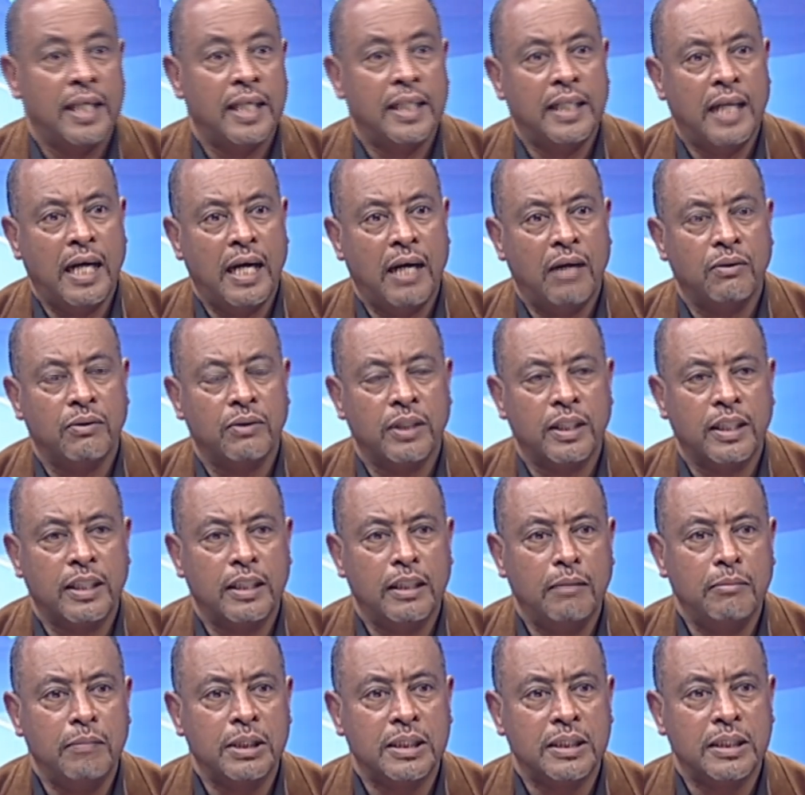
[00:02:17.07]
Now,
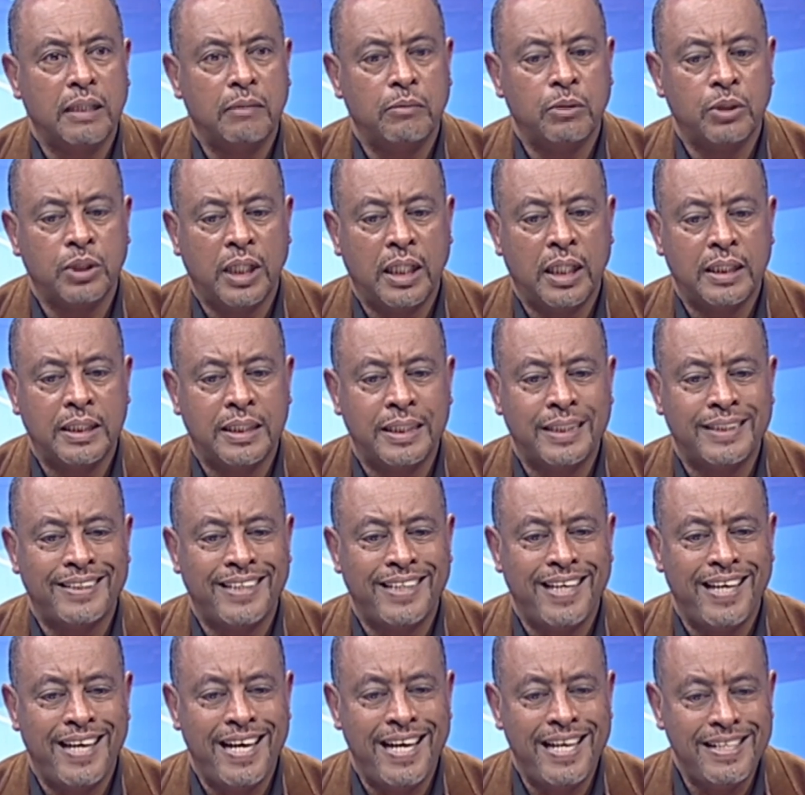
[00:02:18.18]
economic sabotage is
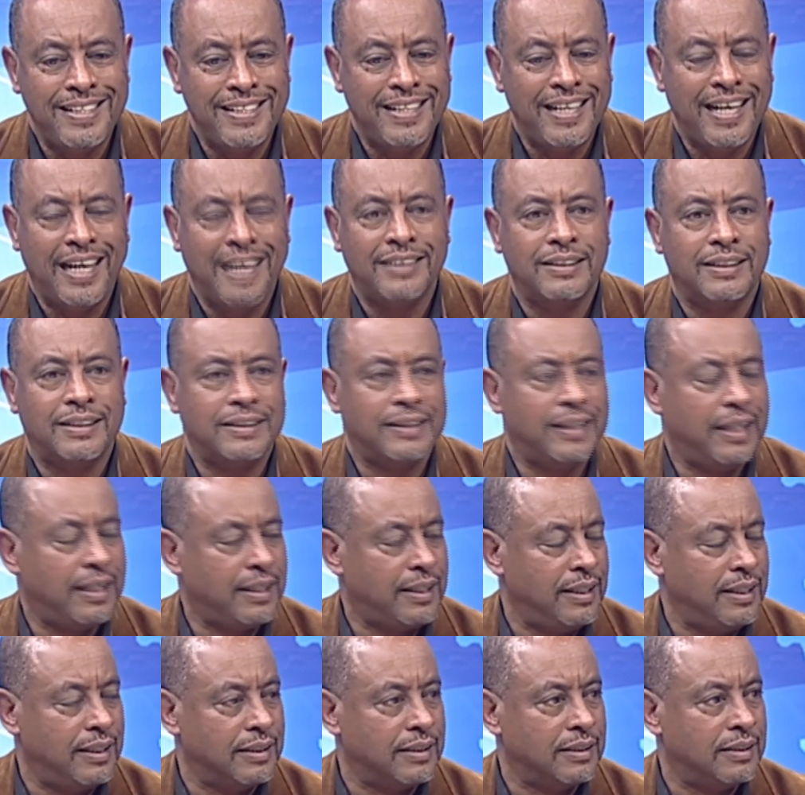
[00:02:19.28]
any
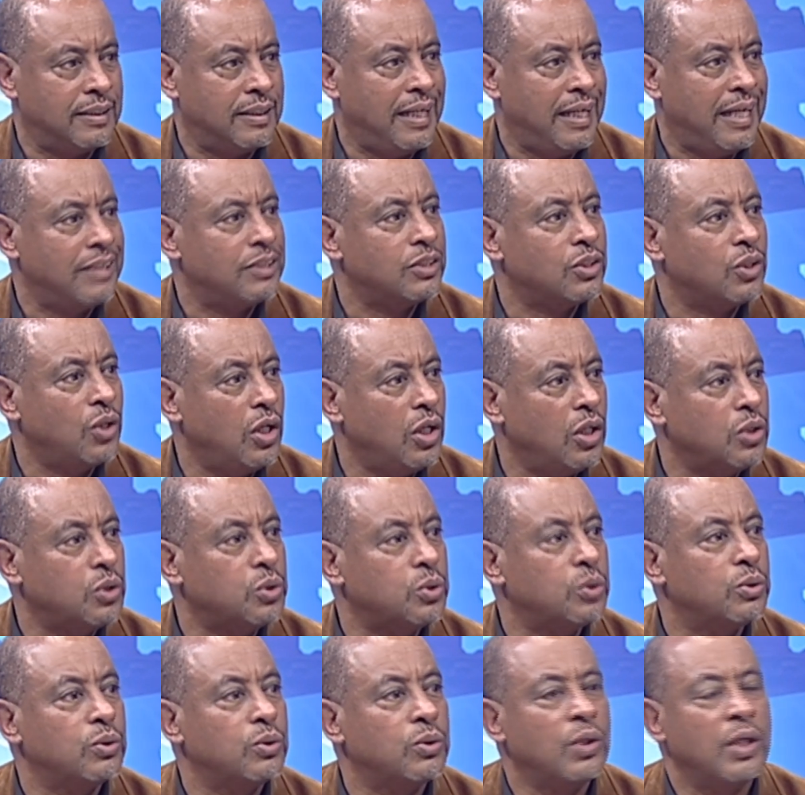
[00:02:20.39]
undertaking that is going
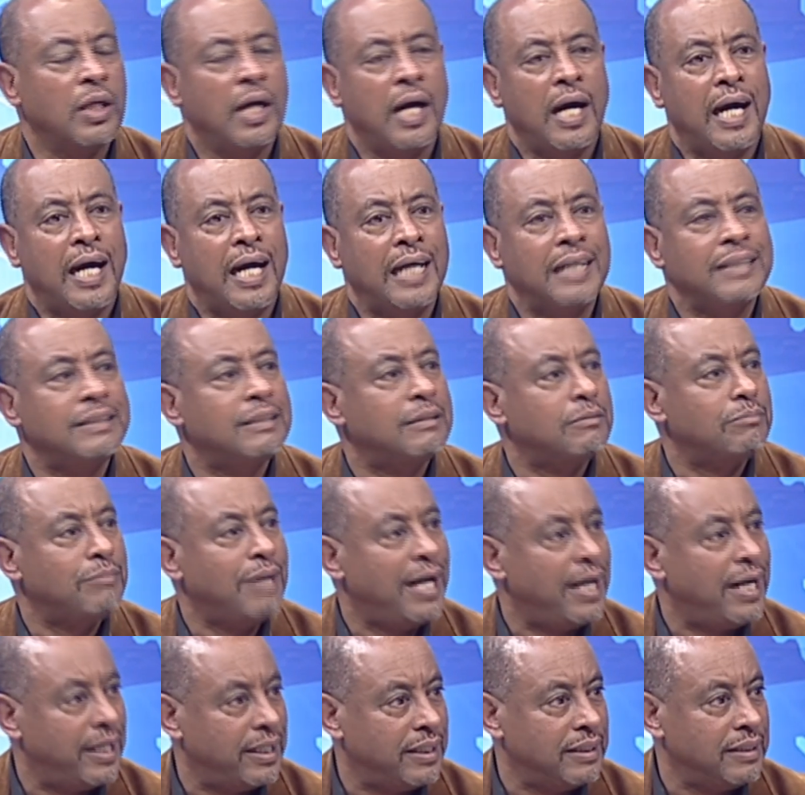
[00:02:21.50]
to
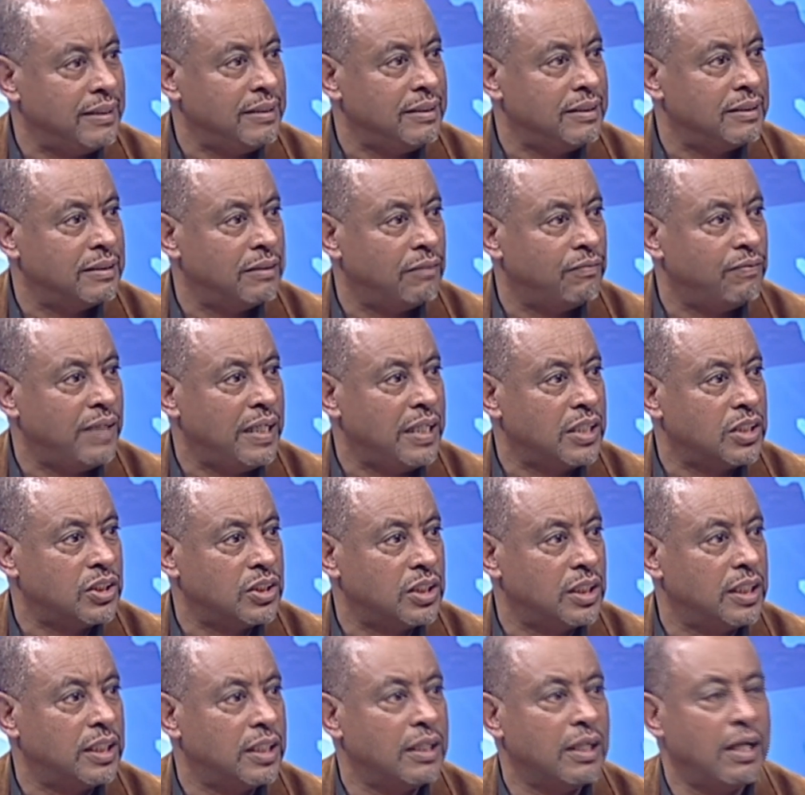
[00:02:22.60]
undermine the
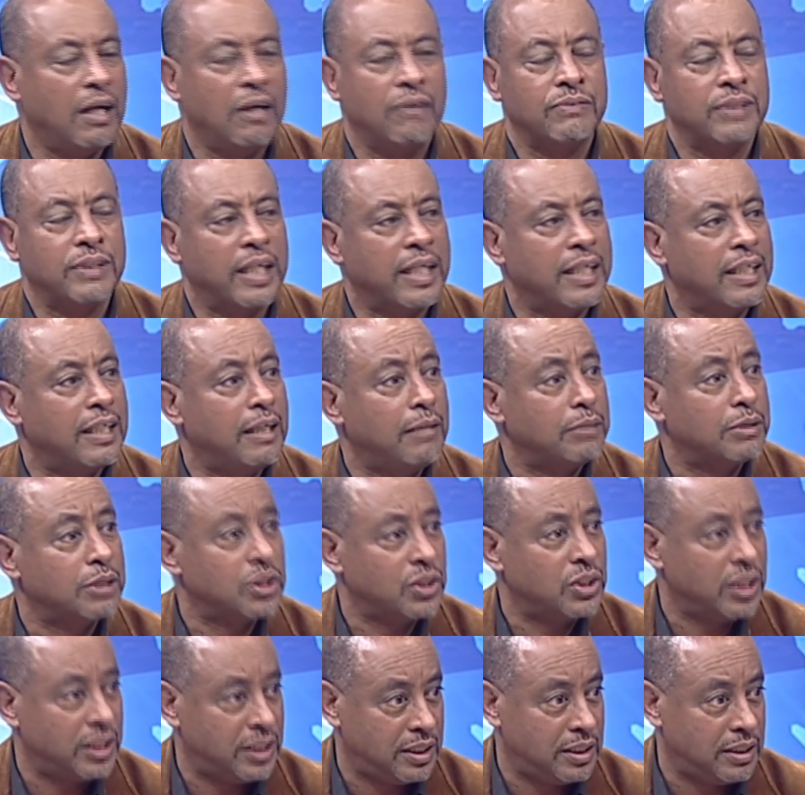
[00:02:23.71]
functioning of the economic
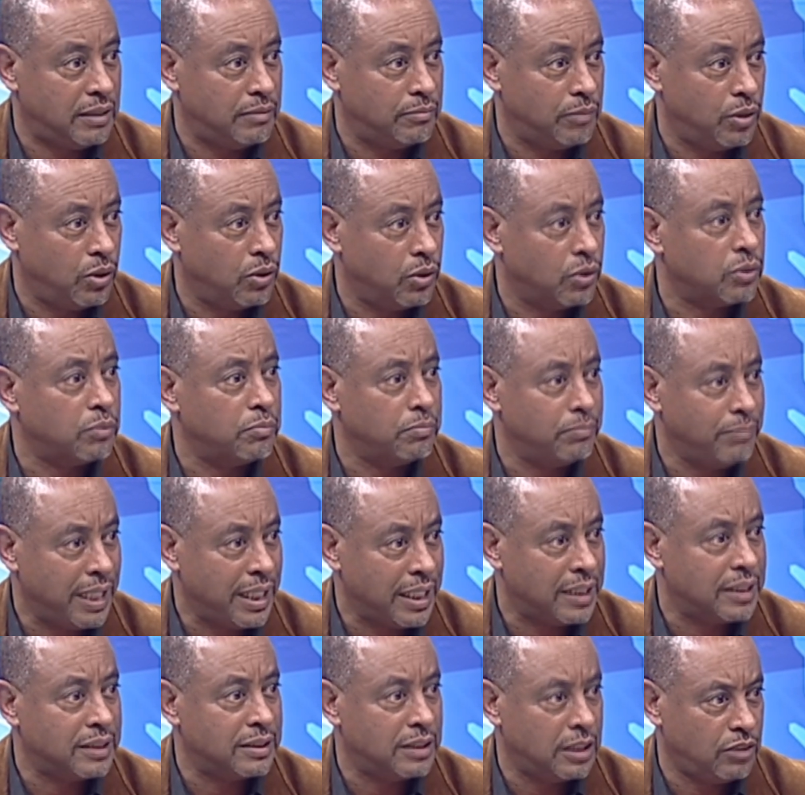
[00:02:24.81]
system or
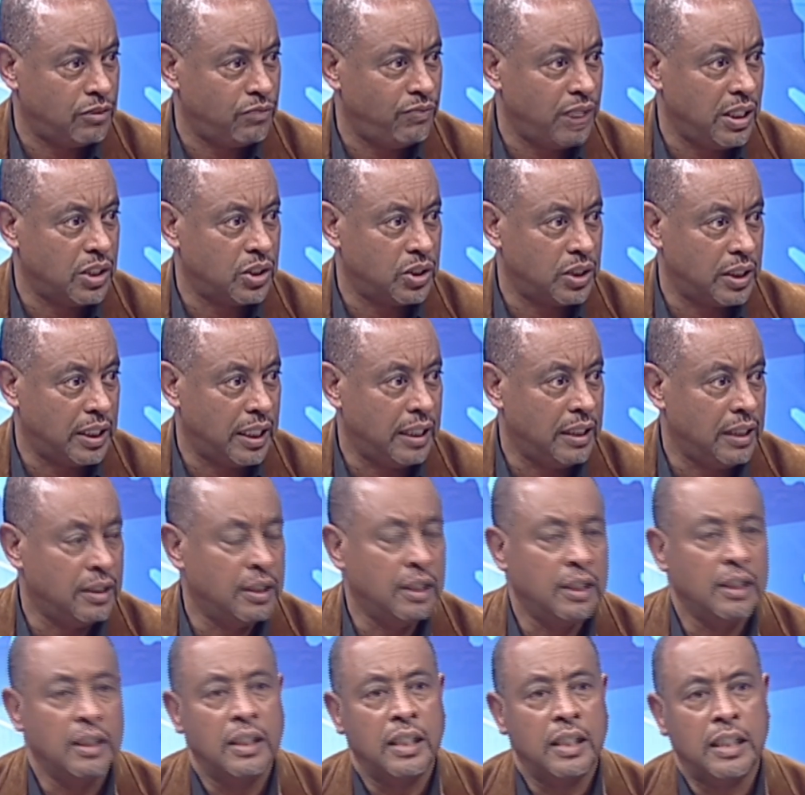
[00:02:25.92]
make it dysfunctional
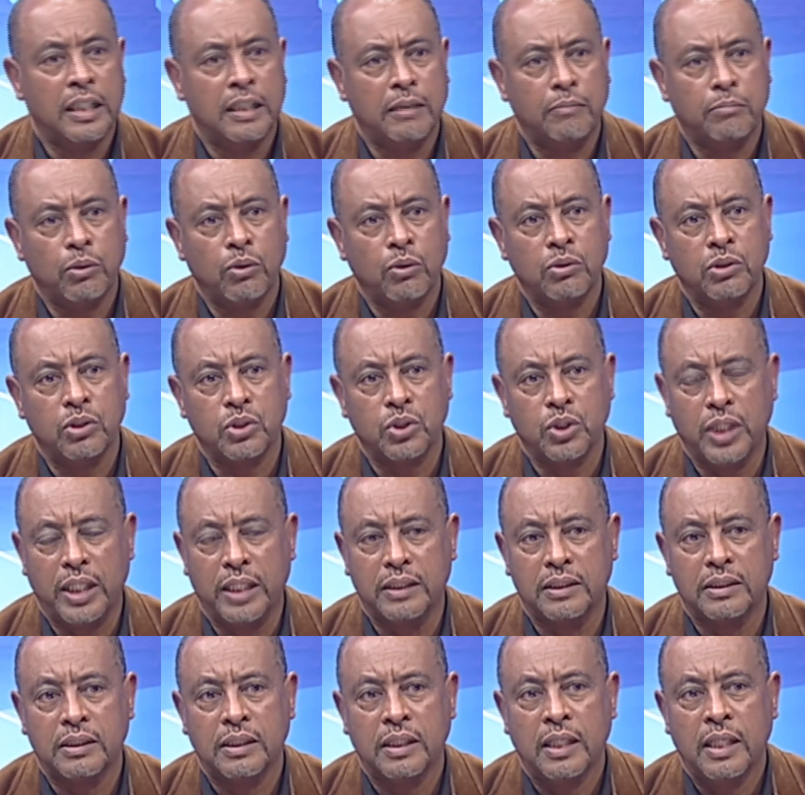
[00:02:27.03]
in a broader
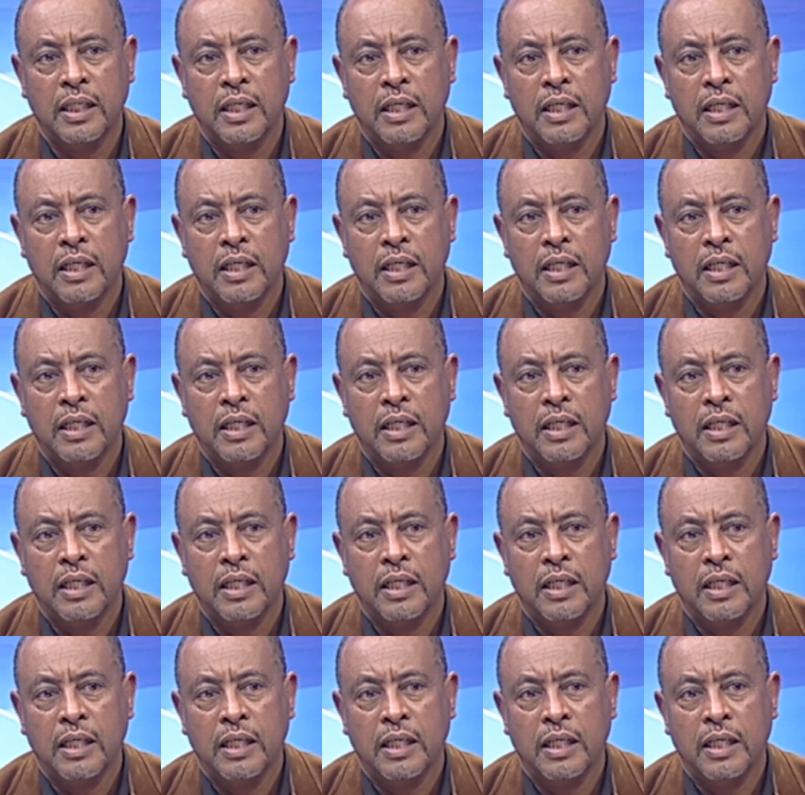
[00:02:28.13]
sense.